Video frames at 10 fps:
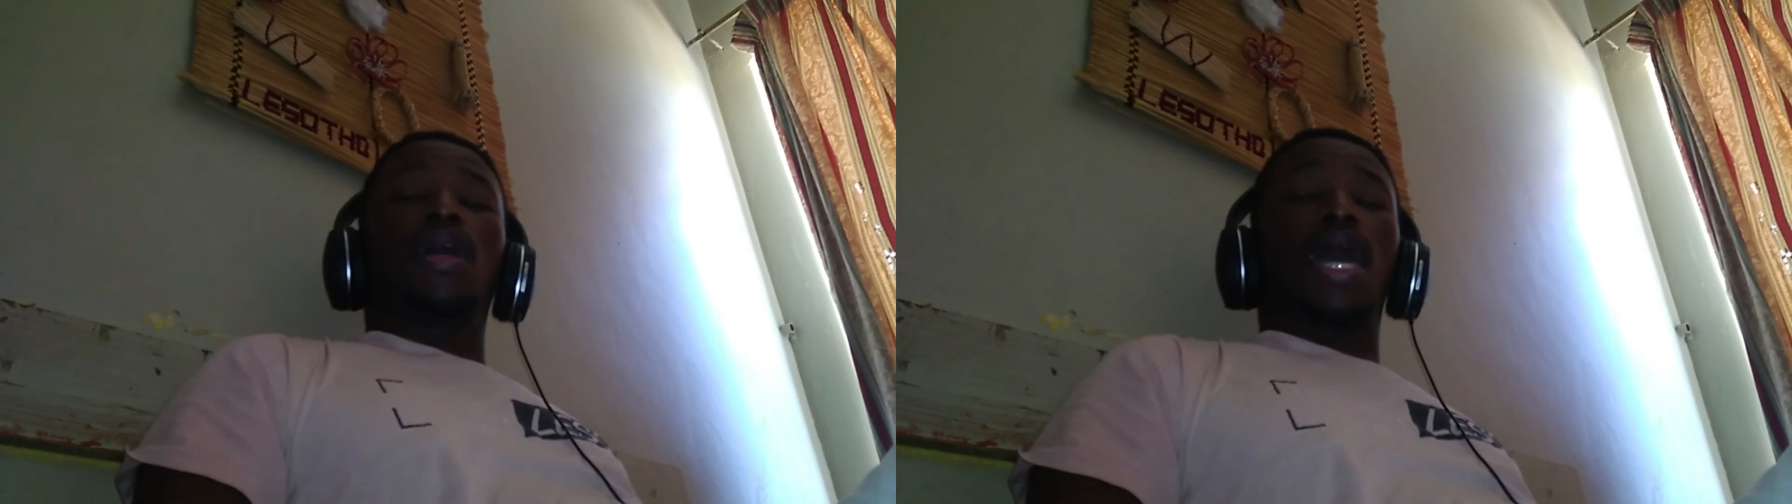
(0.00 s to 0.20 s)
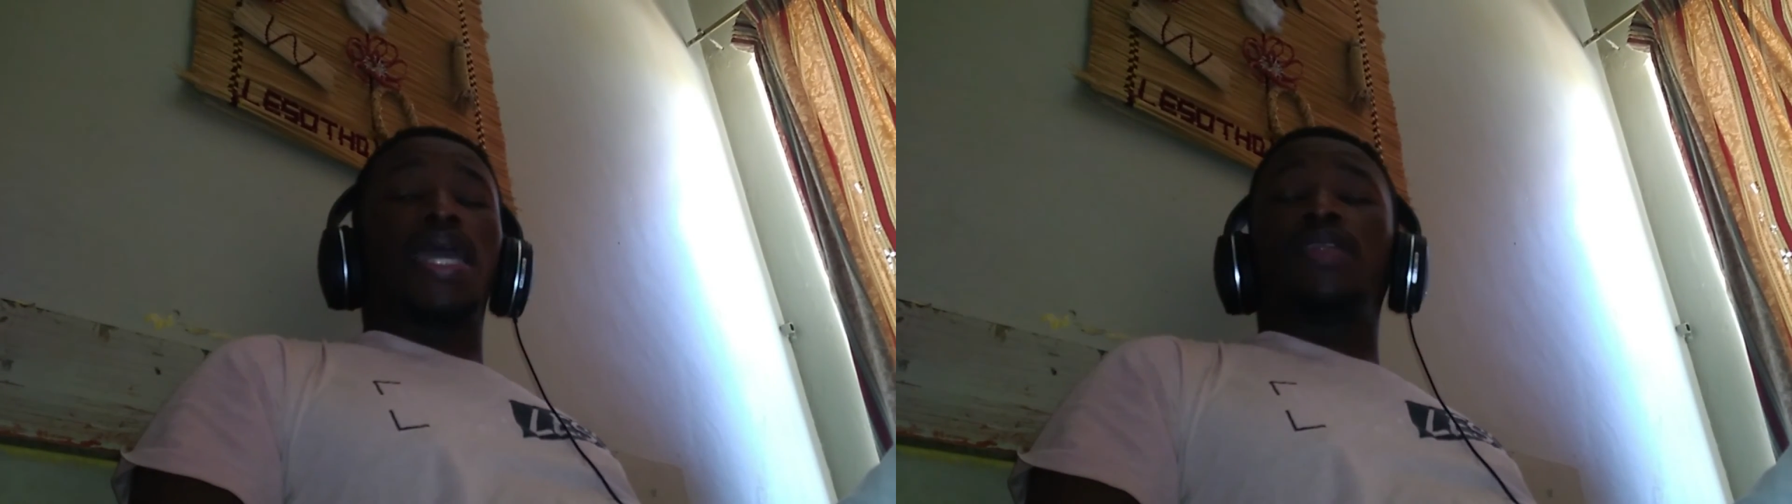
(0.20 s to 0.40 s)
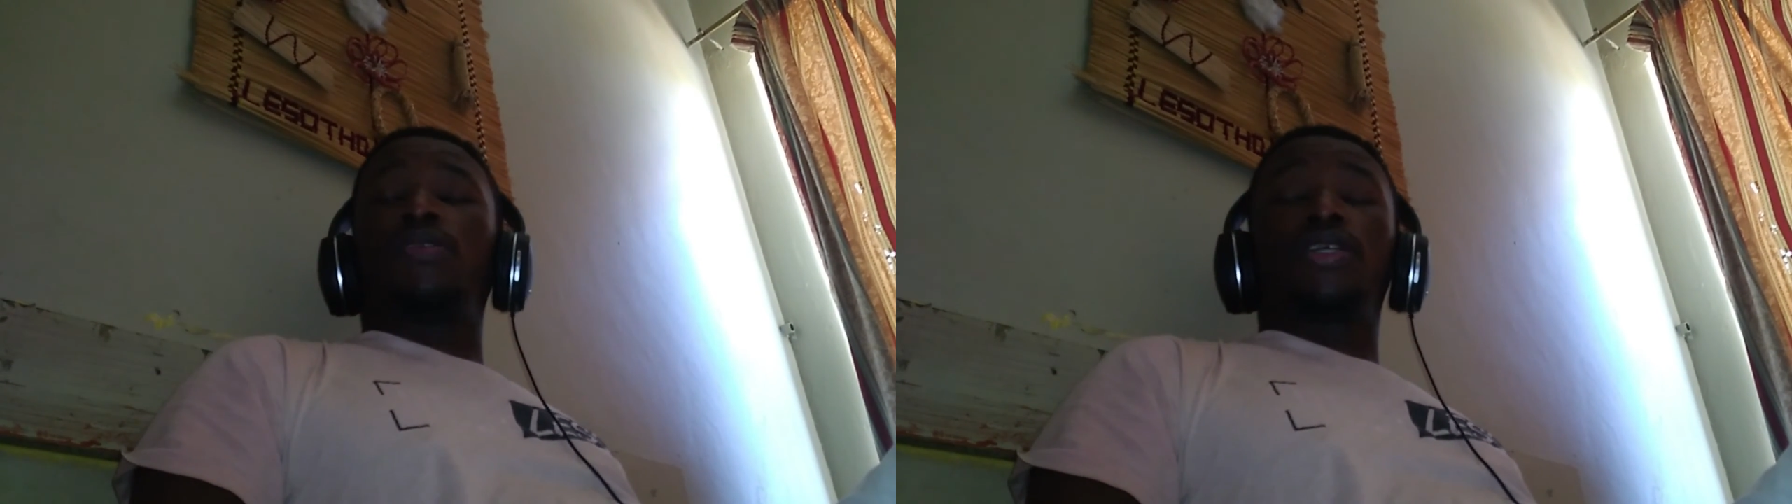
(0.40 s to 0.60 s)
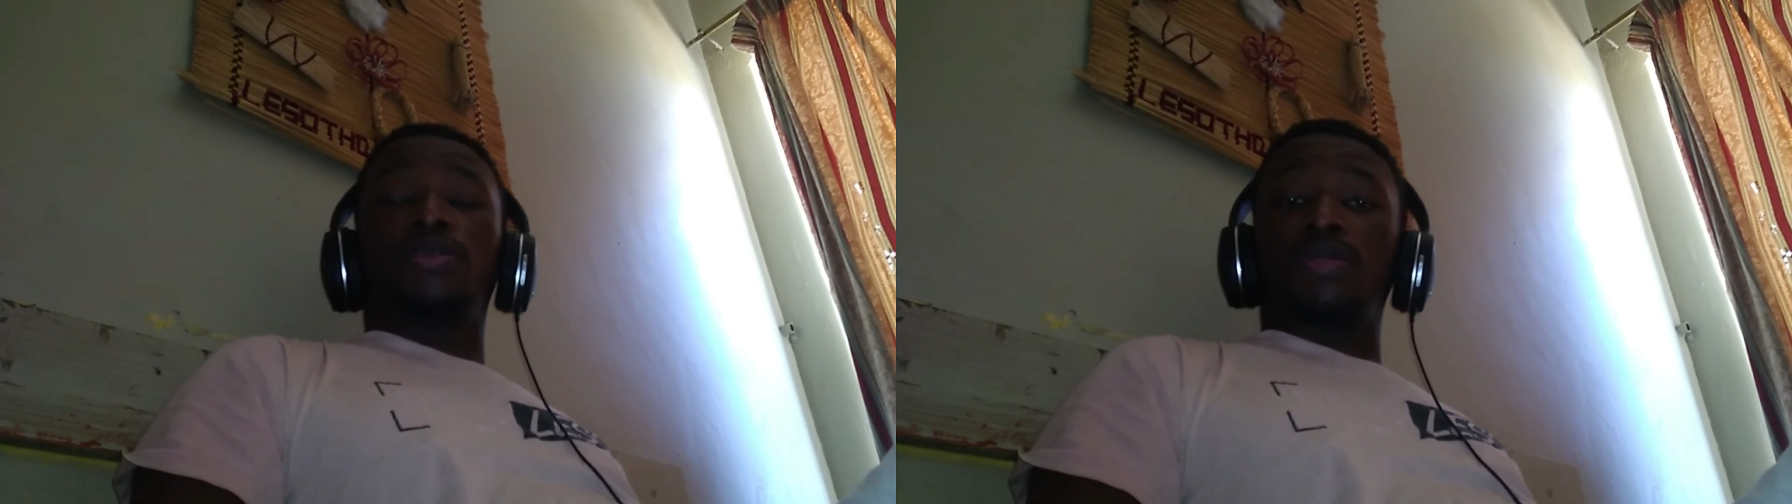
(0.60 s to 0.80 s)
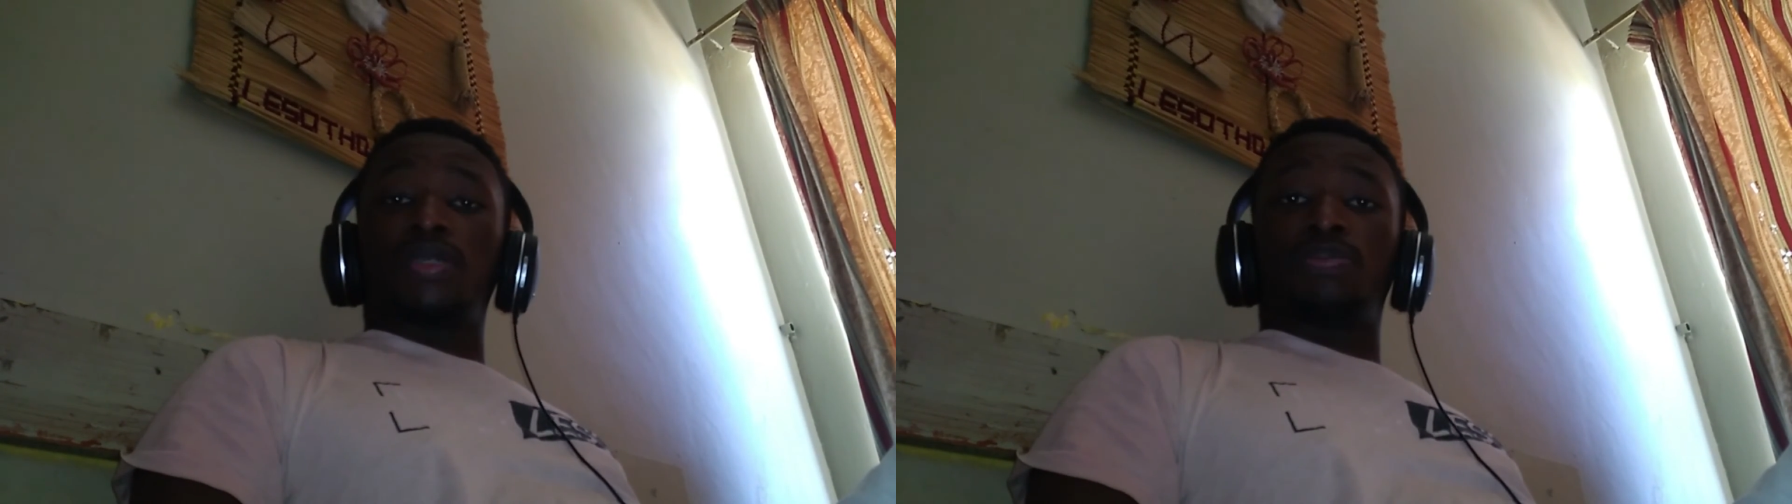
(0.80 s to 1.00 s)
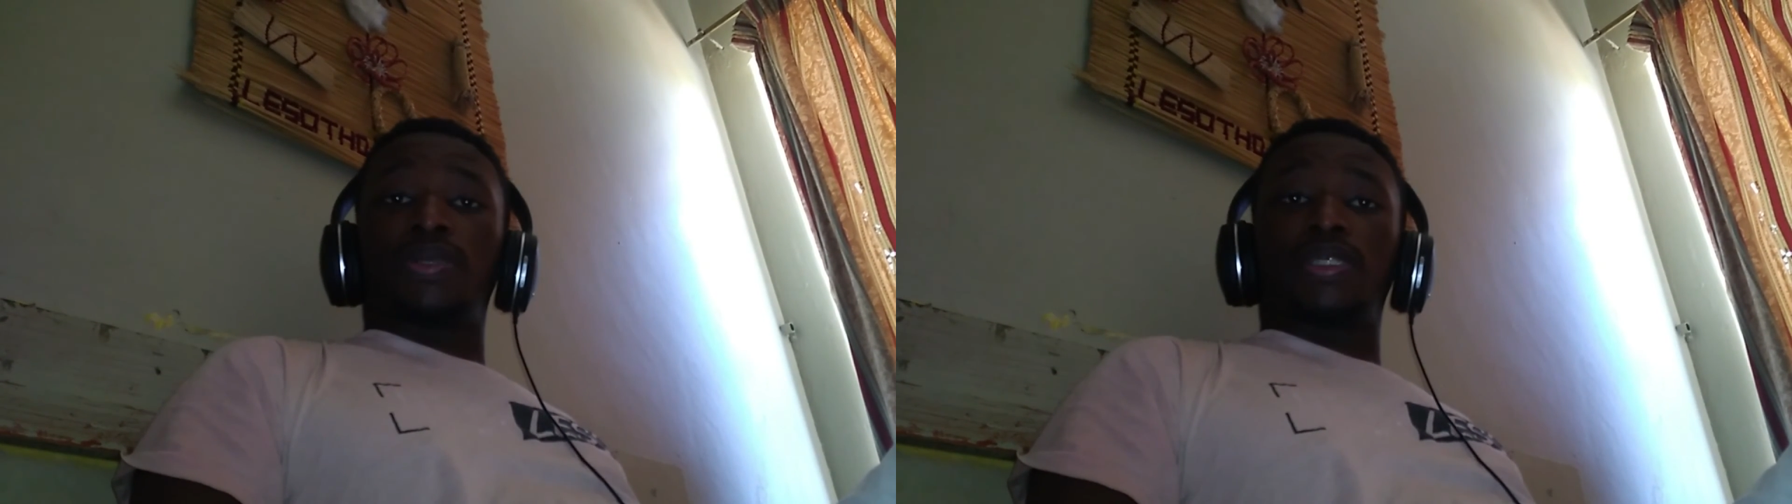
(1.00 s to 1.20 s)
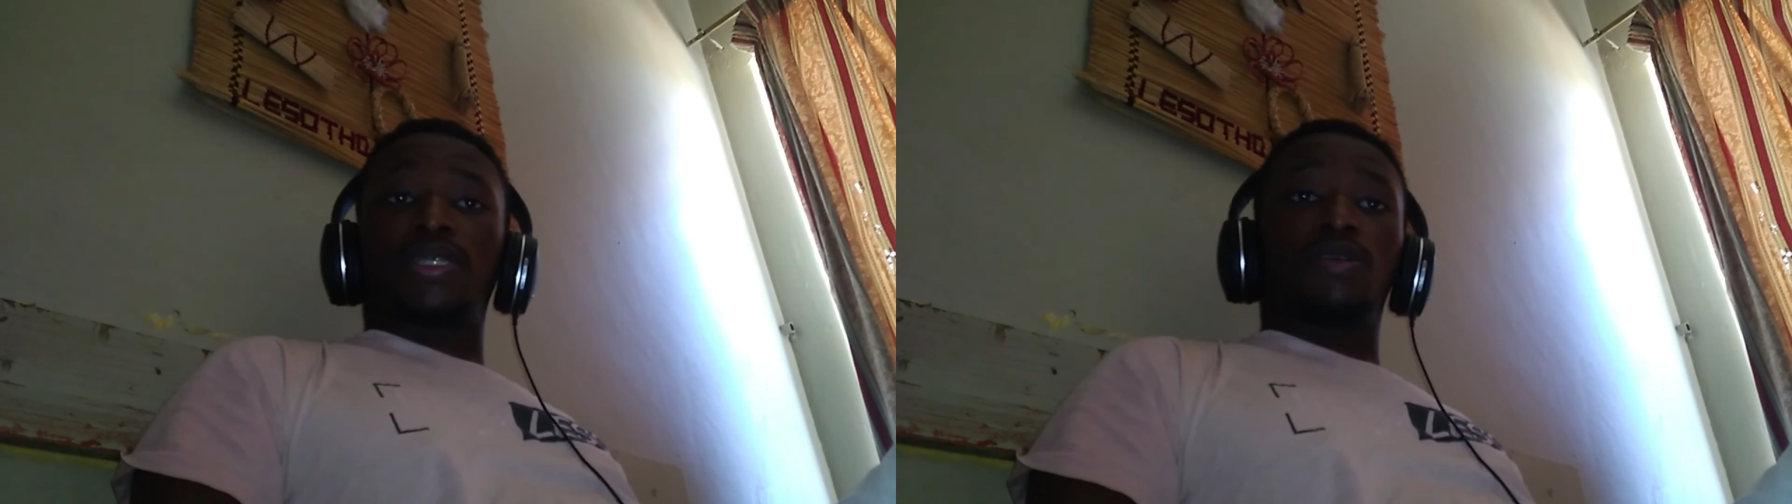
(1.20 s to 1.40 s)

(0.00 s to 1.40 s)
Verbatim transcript: I am looking to be depressed.